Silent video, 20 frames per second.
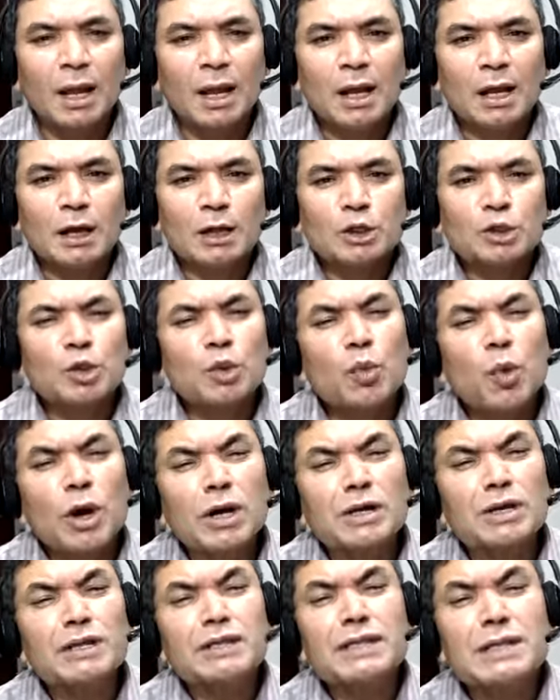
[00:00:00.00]
So
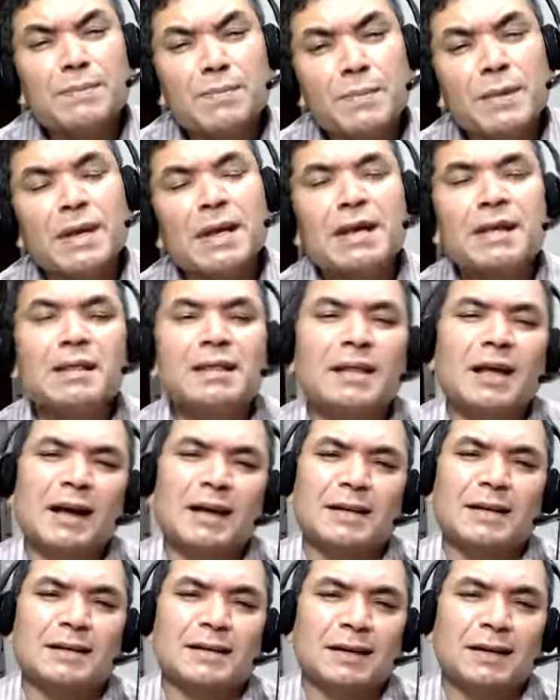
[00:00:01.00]
what does it mean
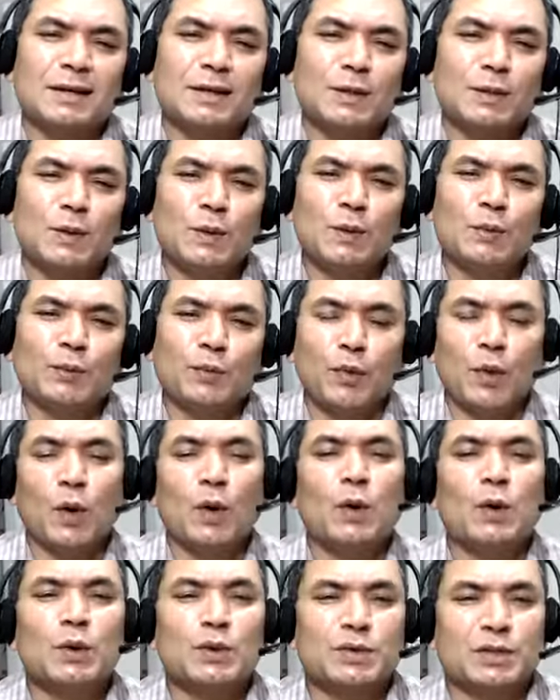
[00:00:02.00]
that you
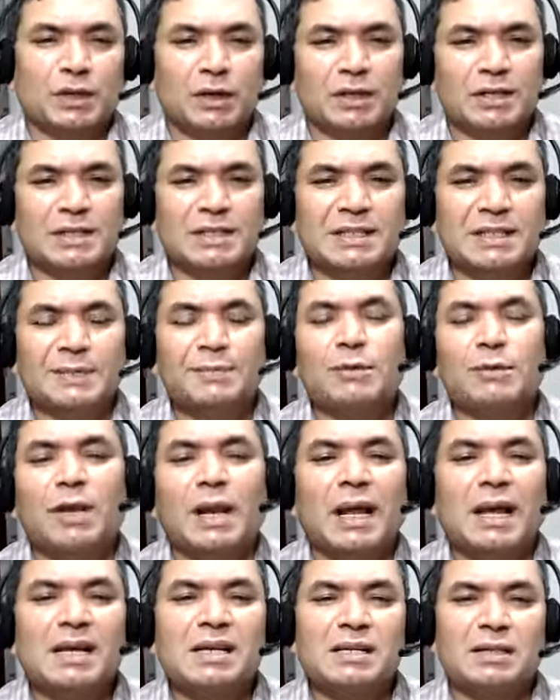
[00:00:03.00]
force or
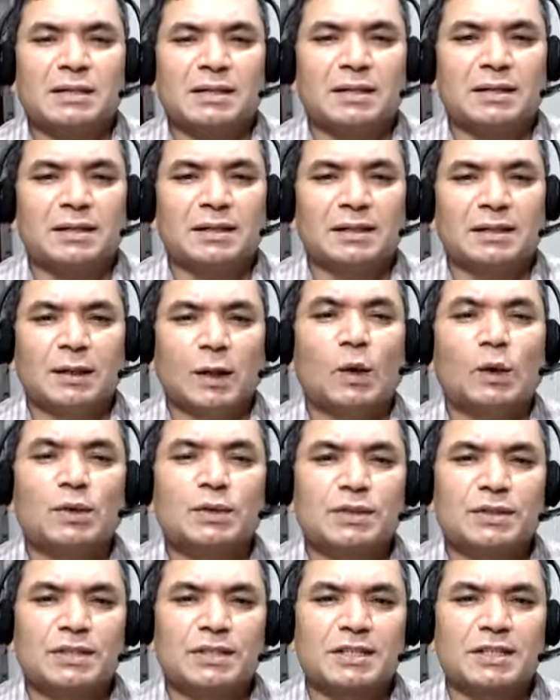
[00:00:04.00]
simulate
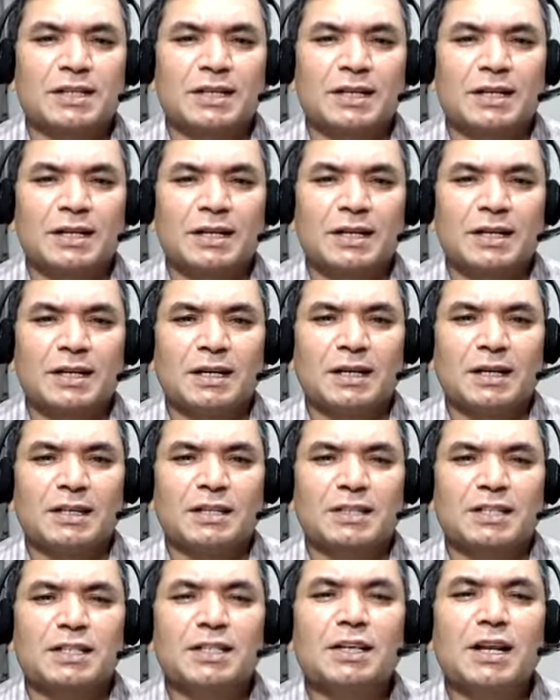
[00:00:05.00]
those
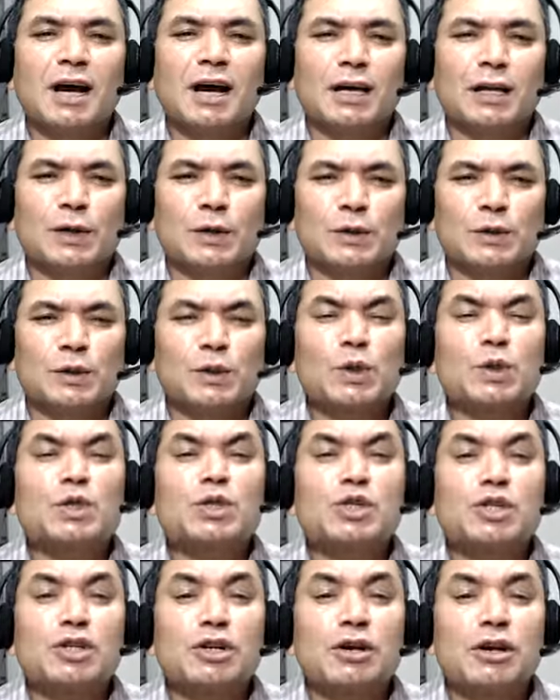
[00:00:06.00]
scenarios,
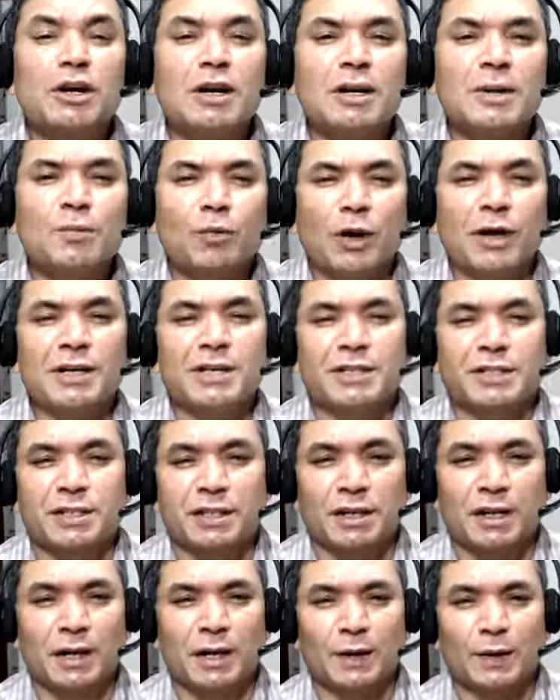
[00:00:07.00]
those turning point
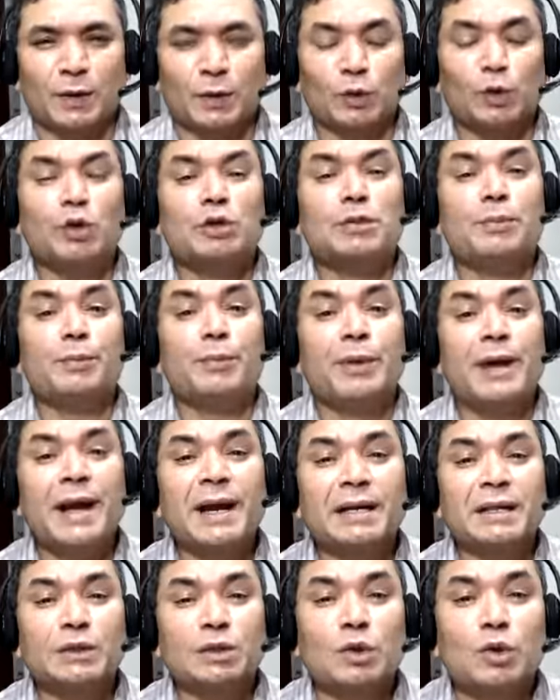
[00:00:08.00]
scenario, those
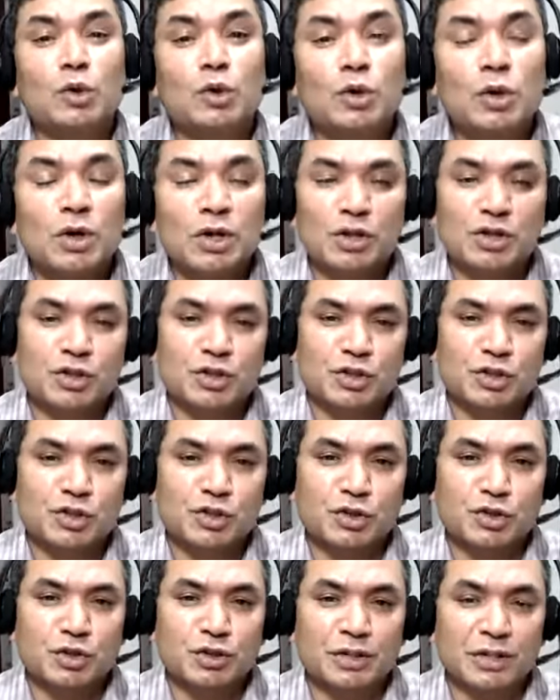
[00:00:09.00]
breakthrough
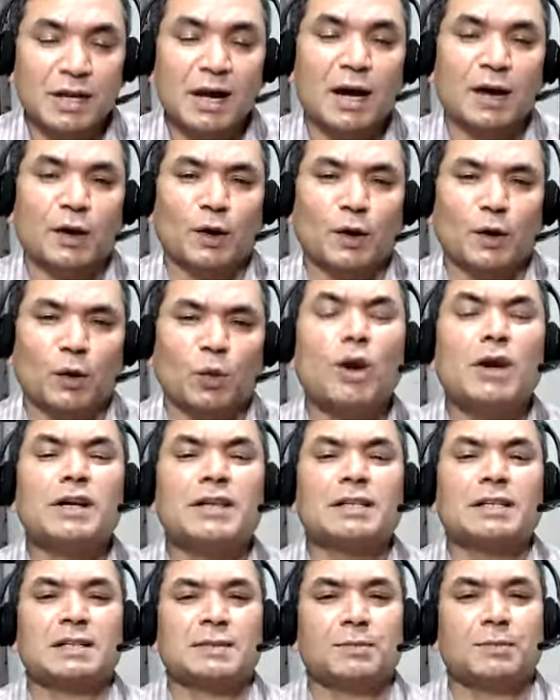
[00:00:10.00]
scenario? What
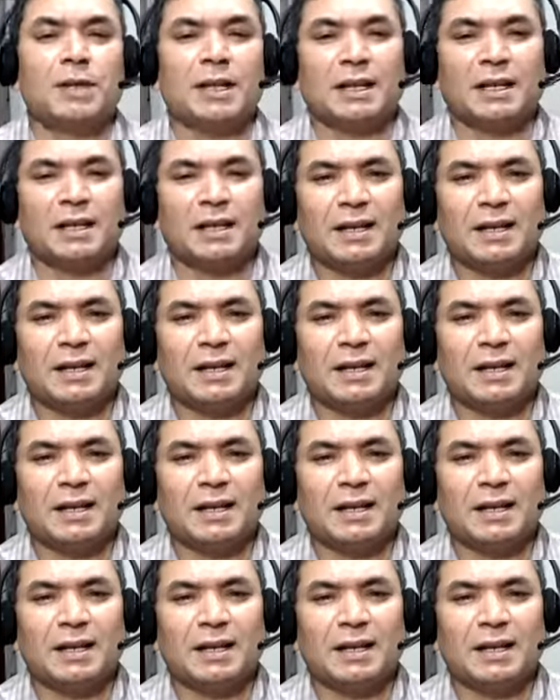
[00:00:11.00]
does it mean?